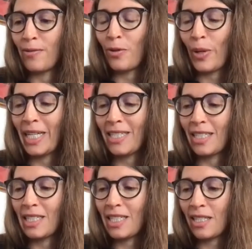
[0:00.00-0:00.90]
for
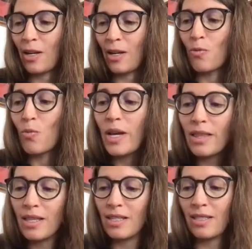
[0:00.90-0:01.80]
instance,
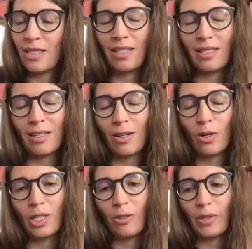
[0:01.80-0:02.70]
with these
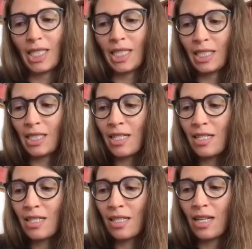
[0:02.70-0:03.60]
ordinary
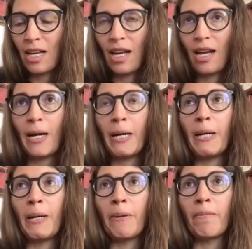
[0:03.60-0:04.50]
citizens.
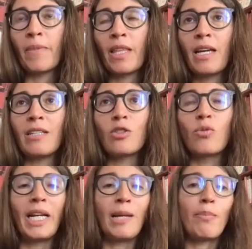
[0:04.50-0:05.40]
There's
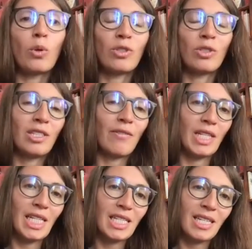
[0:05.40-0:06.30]
great importance of
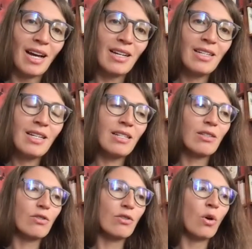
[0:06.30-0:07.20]
the design.
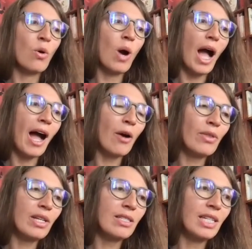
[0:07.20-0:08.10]
So how
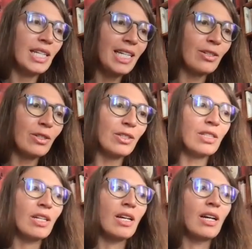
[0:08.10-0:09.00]
these leaders